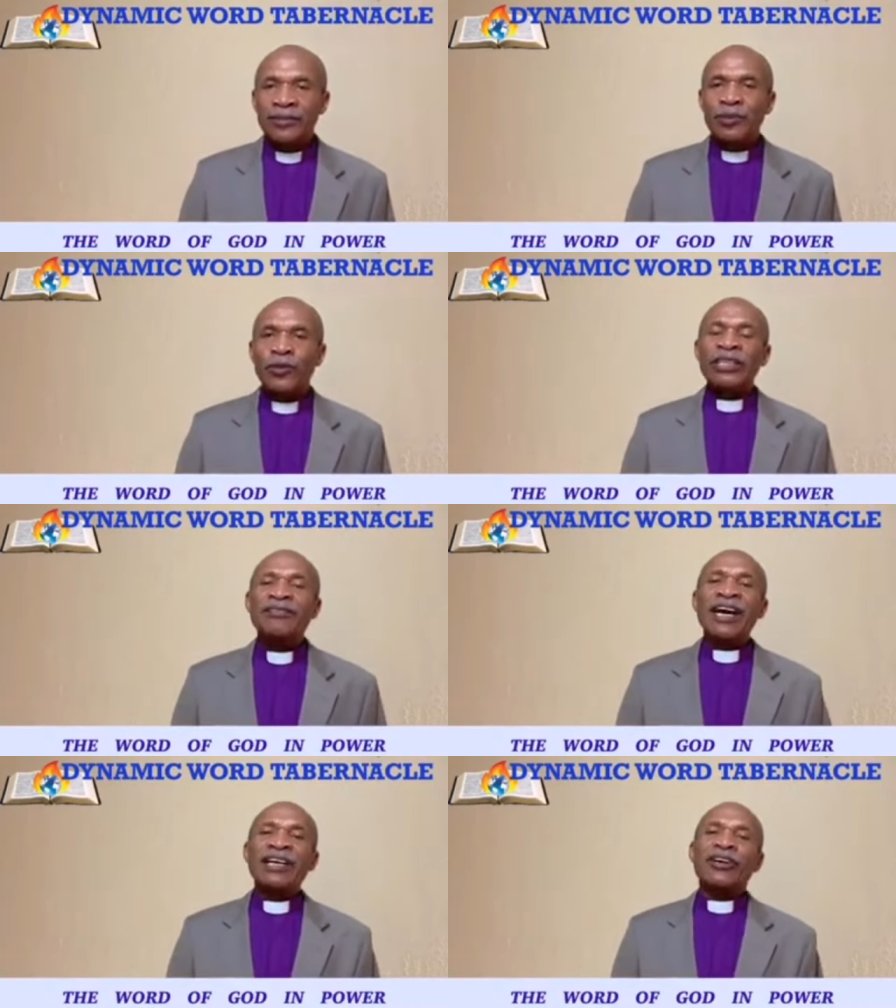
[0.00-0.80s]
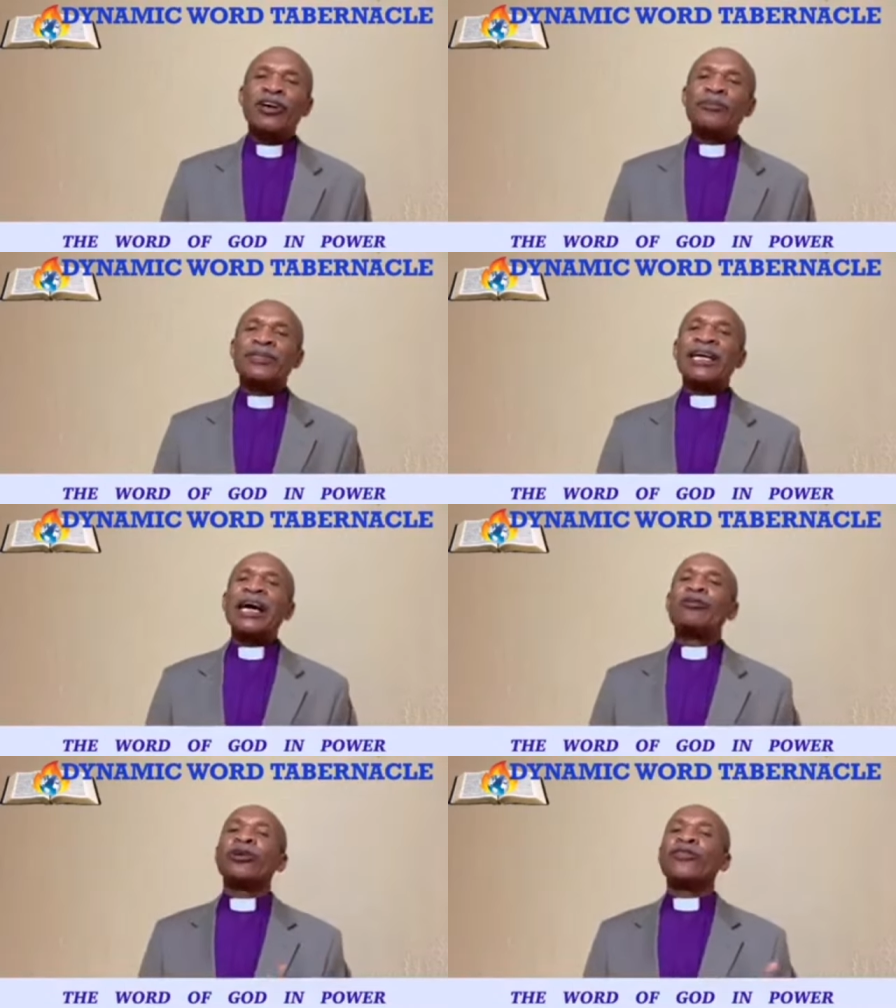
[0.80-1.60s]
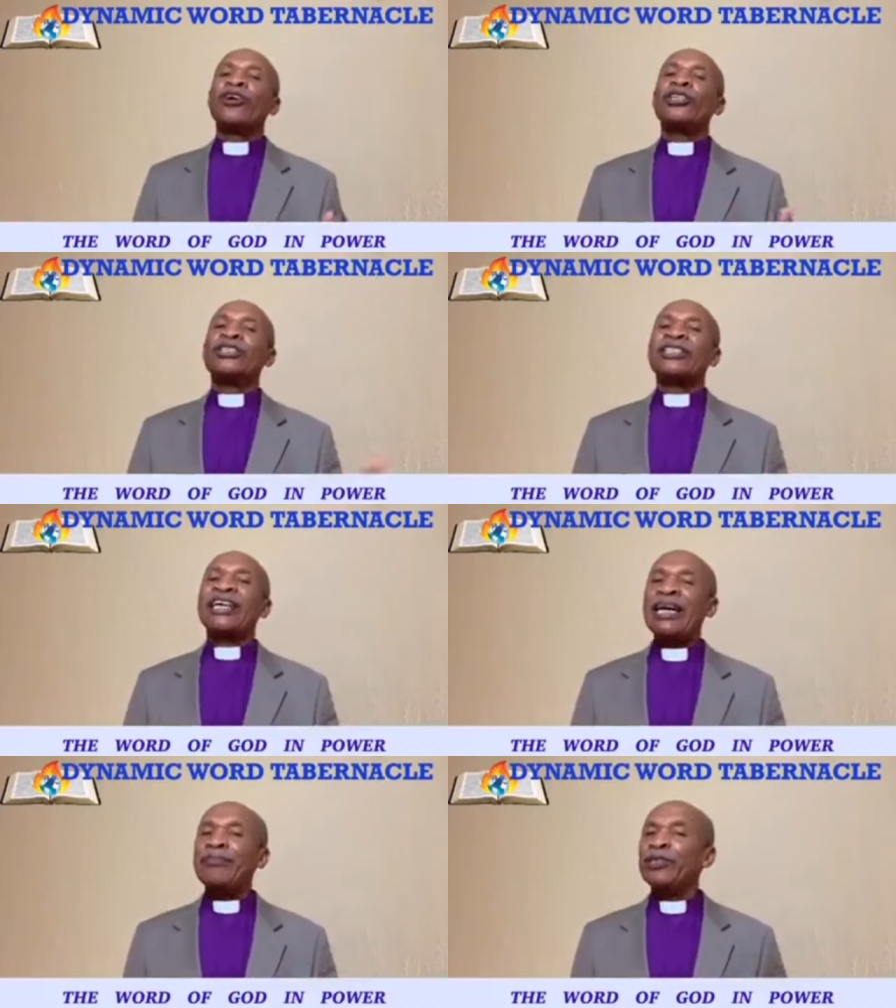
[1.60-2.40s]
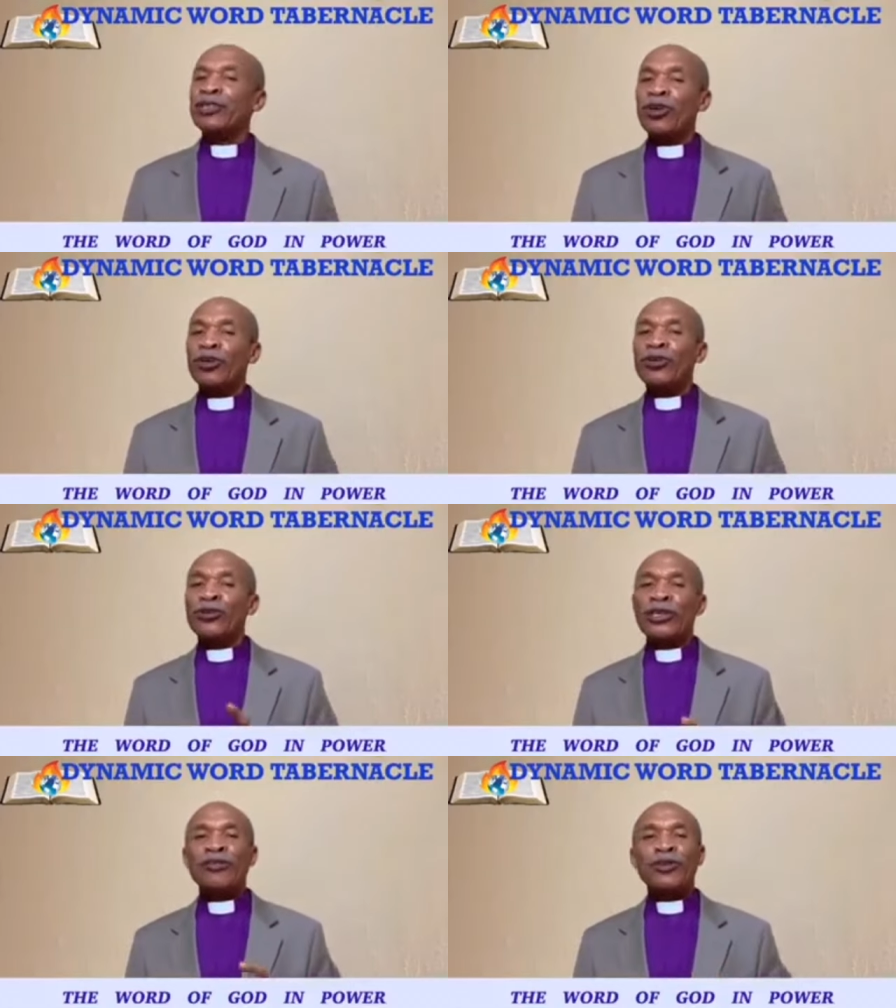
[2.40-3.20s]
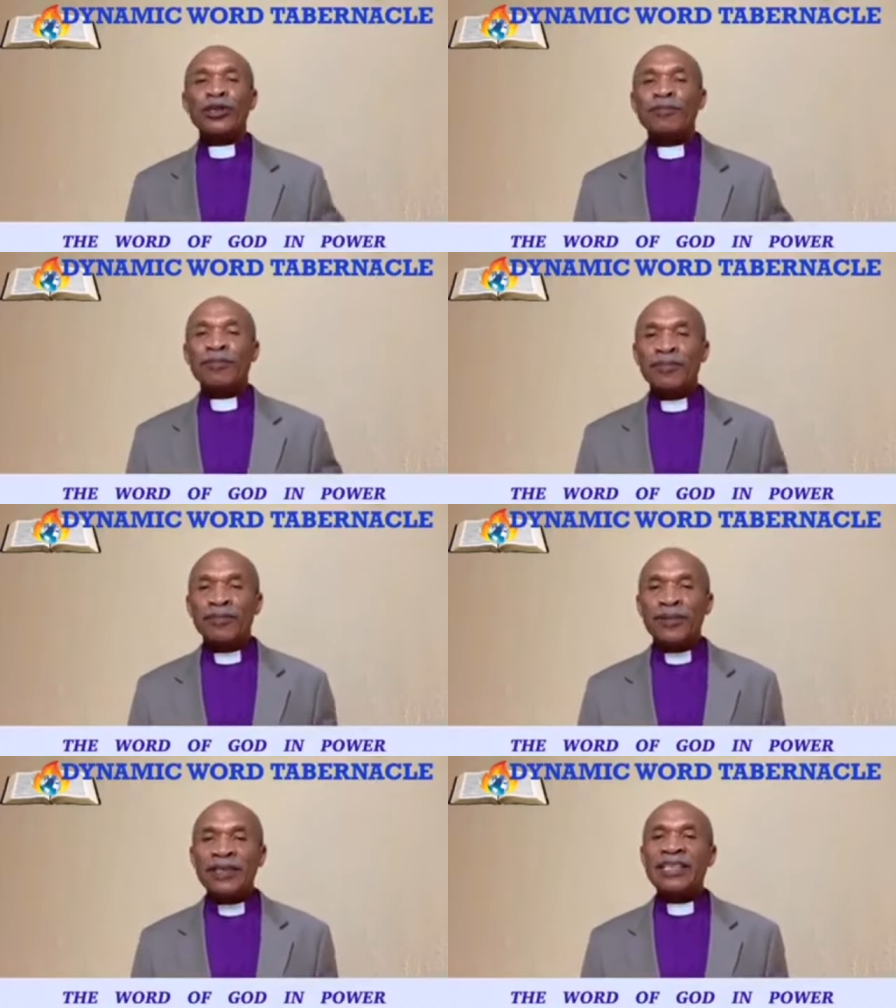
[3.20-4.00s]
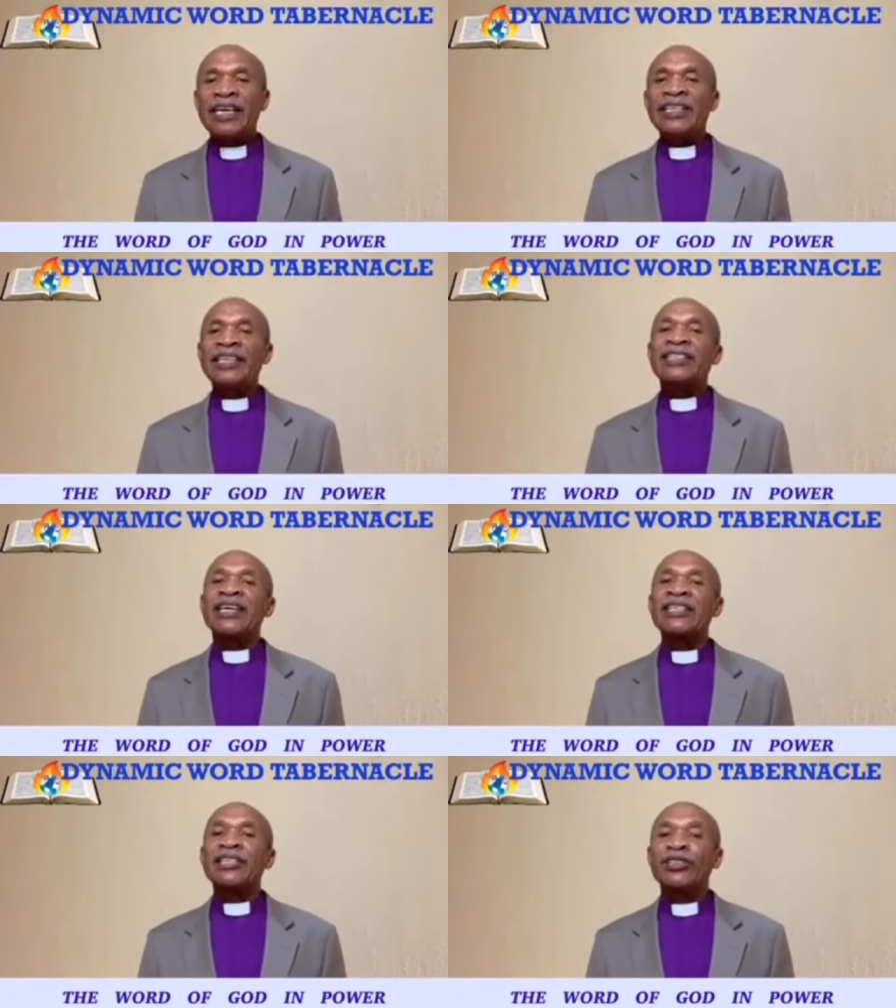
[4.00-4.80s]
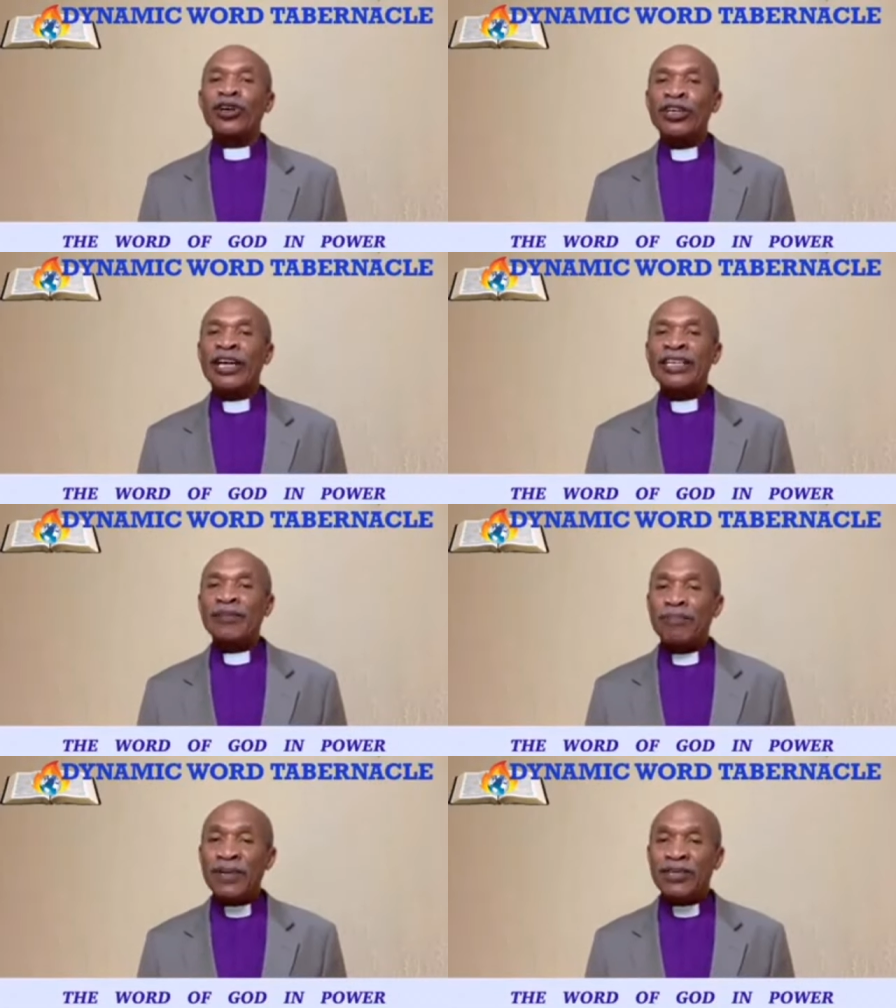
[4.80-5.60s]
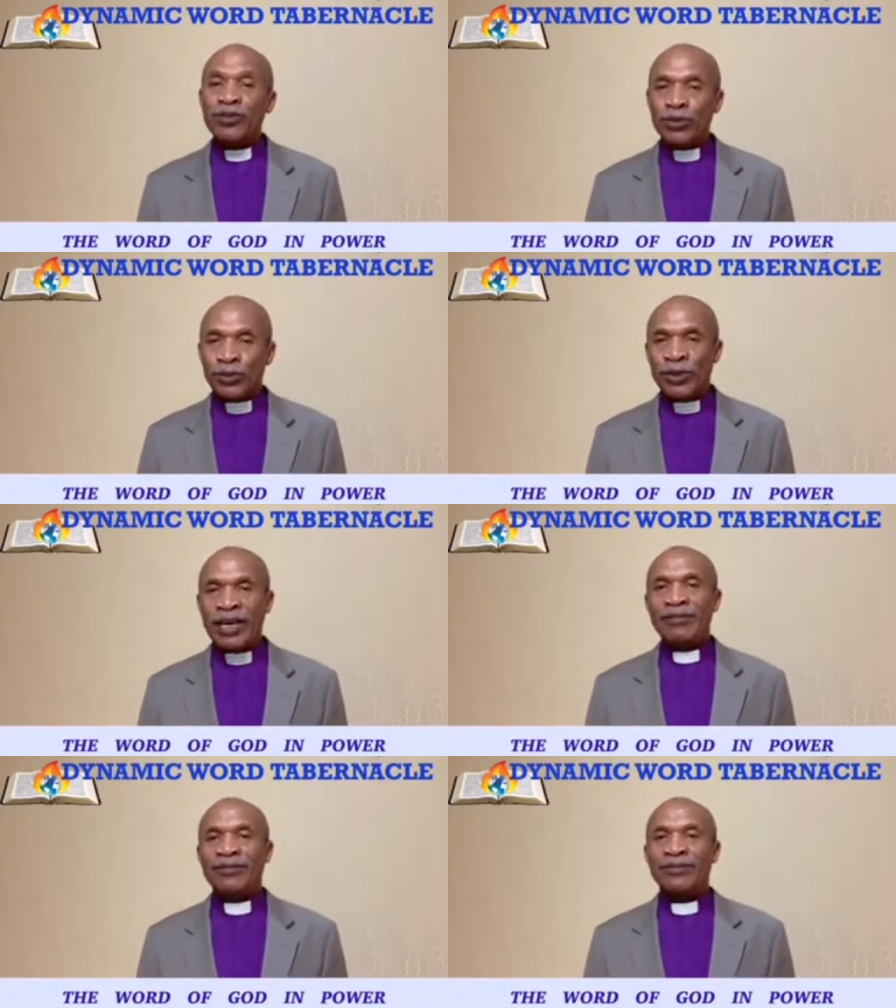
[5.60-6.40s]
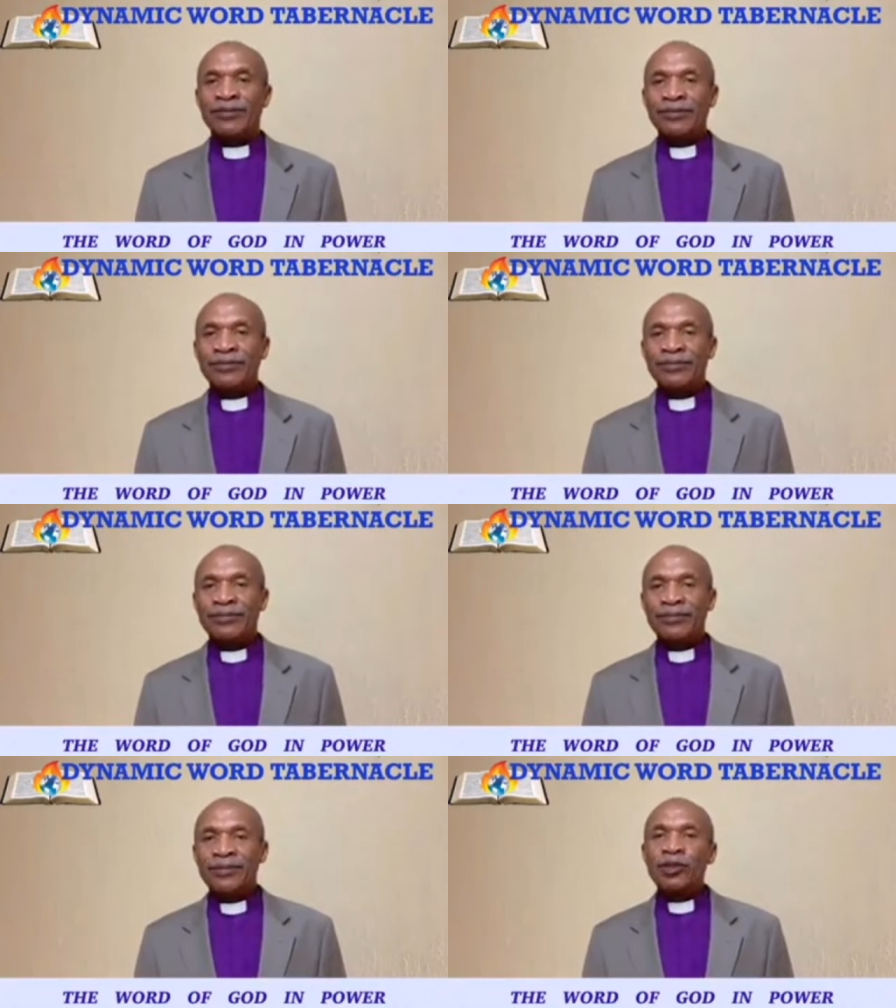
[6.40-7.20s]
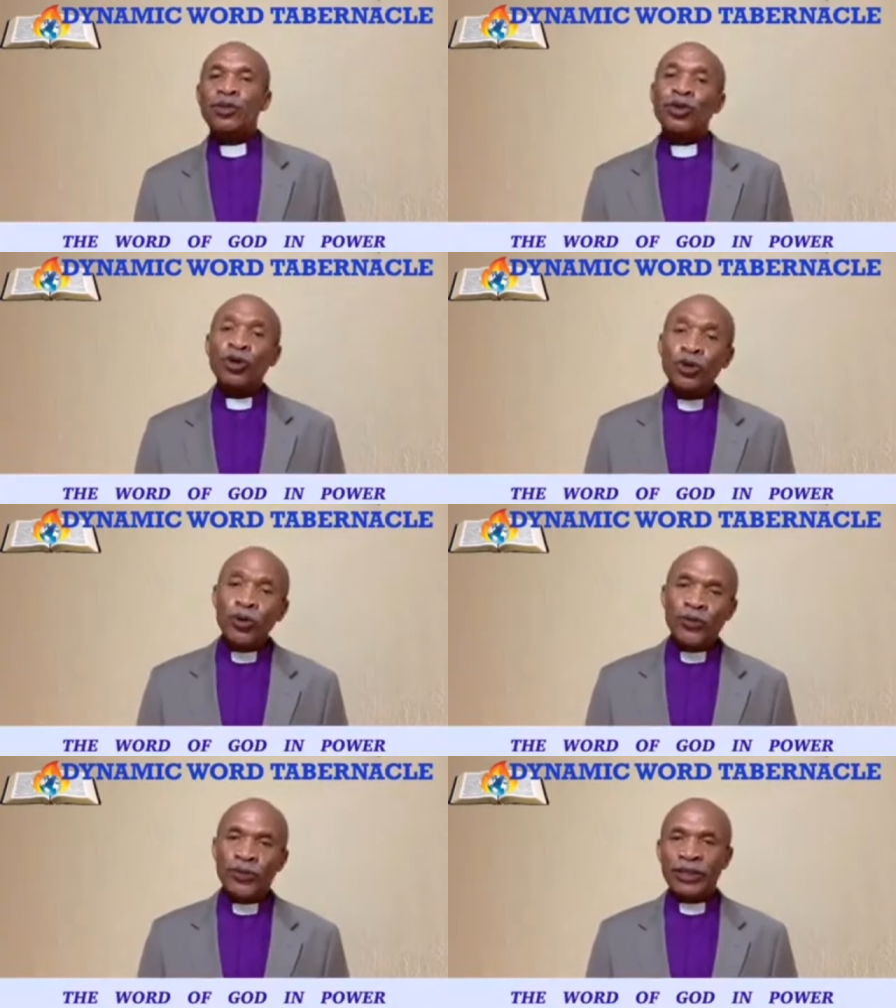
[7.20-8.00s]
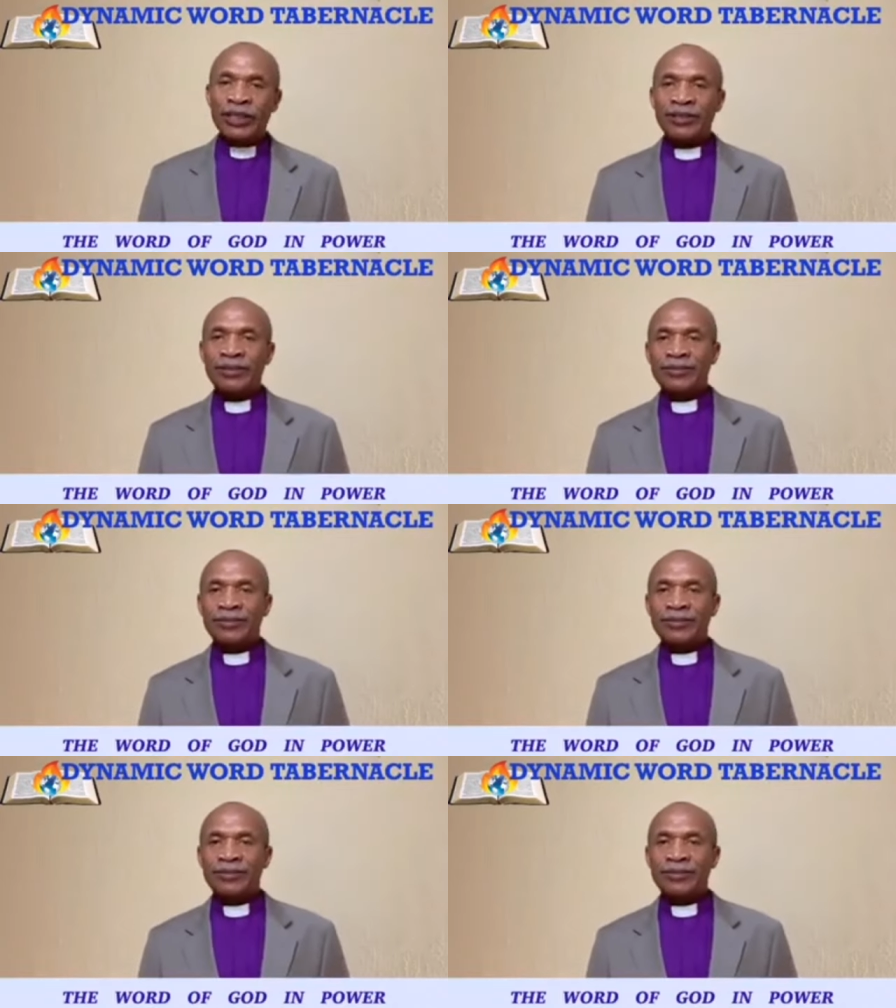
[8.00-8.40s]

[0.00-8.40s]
Whatever comes out of God's time is not going to give you the pleasantness and the joy and the peace you should have. So don't look for it.